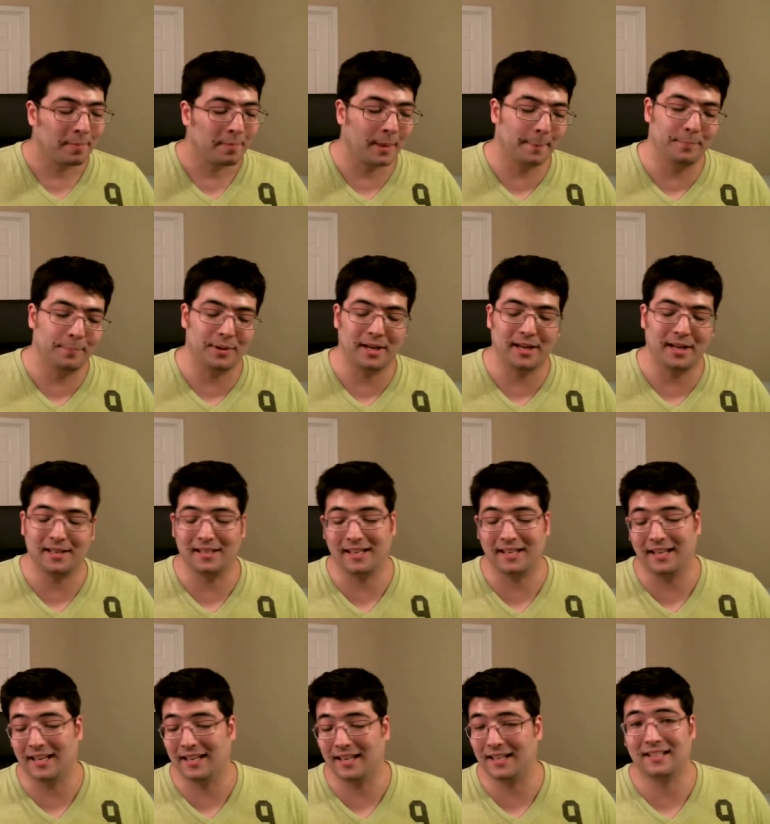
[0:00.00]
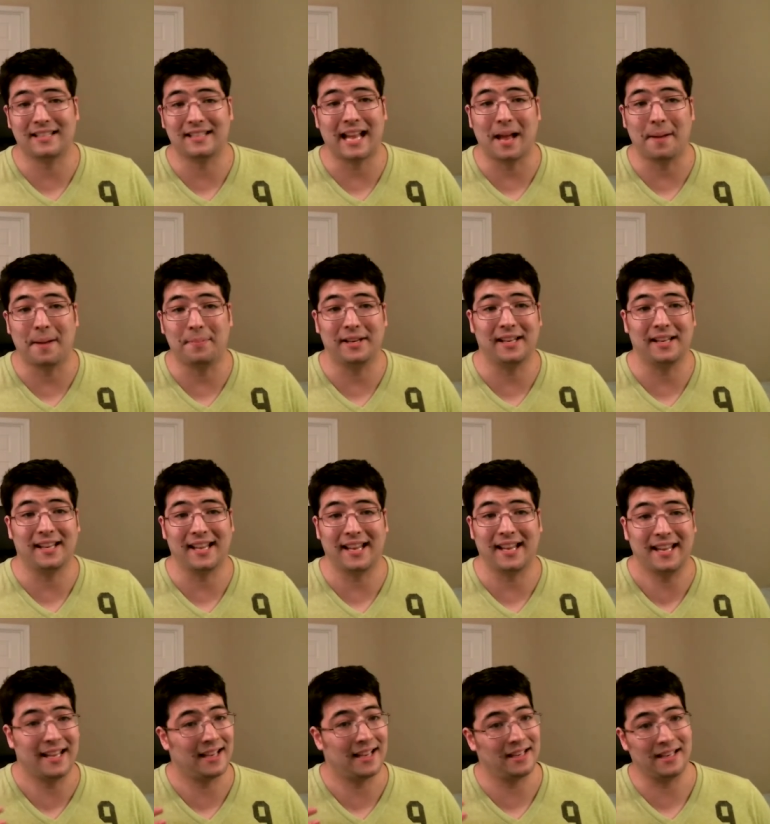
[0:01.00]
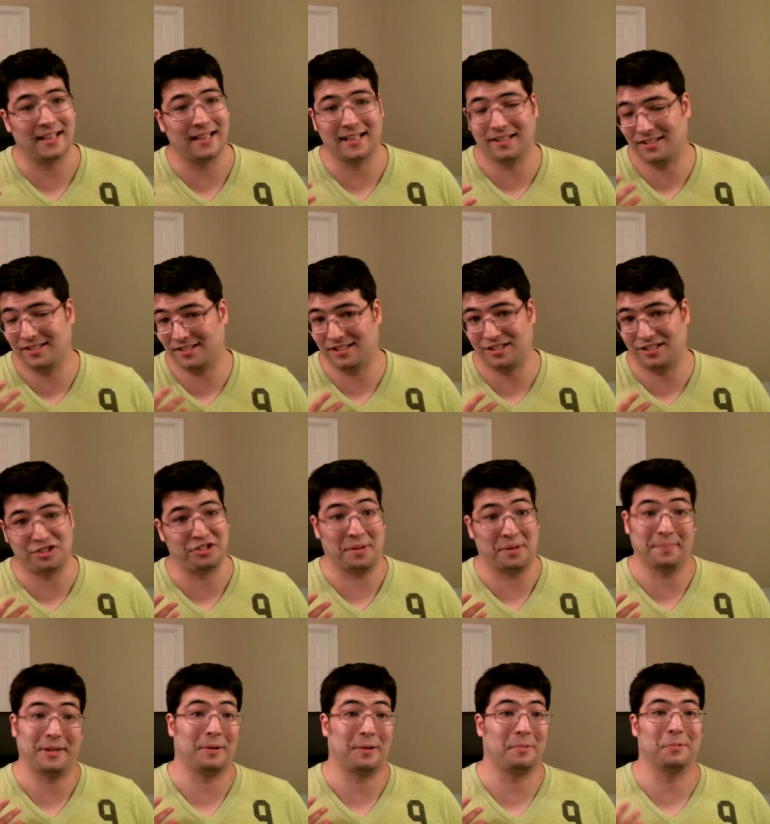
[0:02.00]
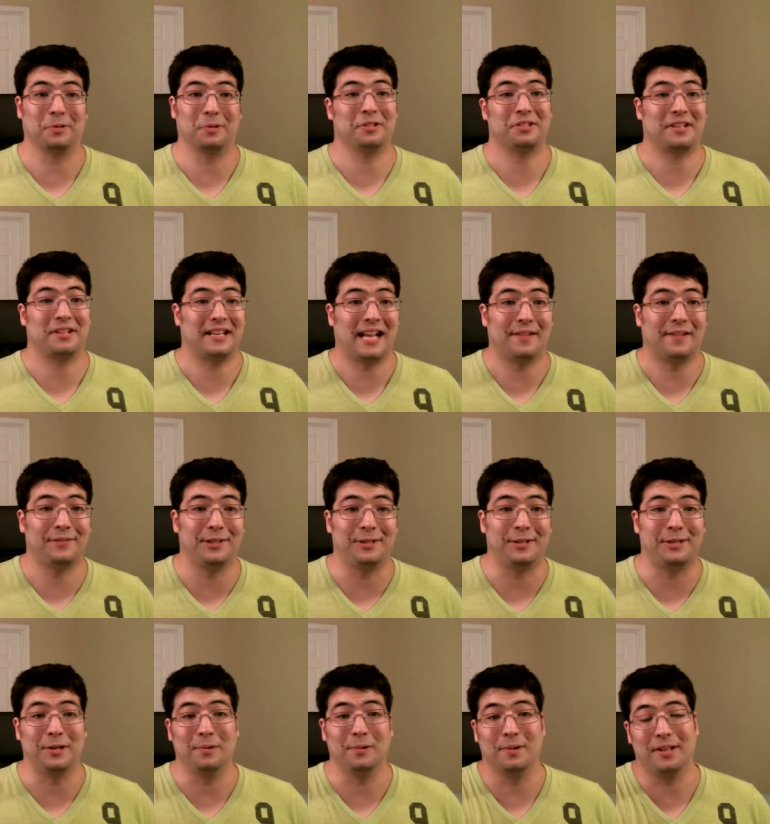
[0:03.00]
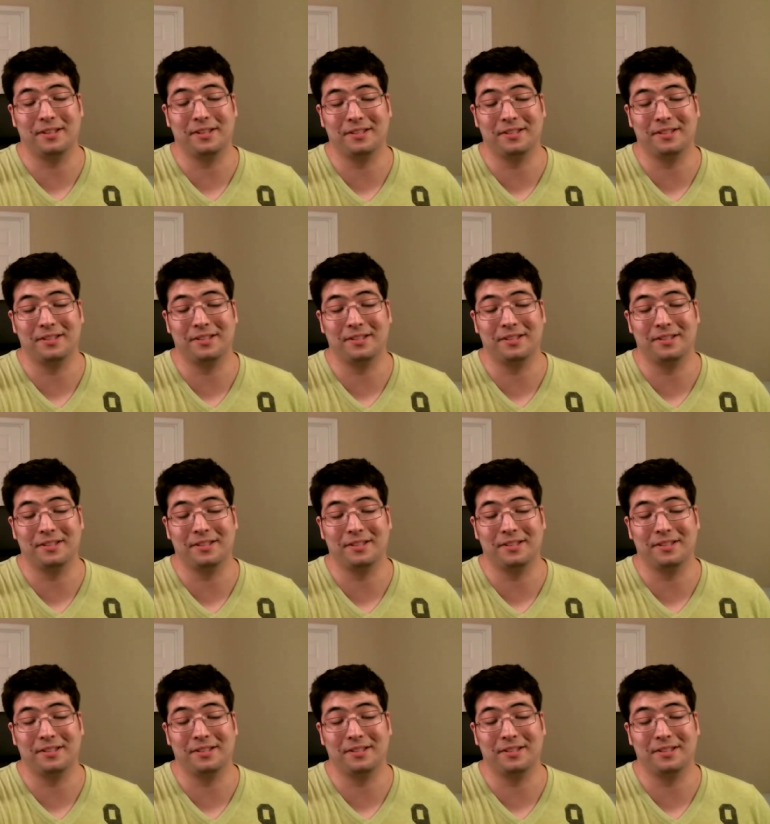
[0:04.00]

but it is happening, and that's just something we're just going to have to deal with.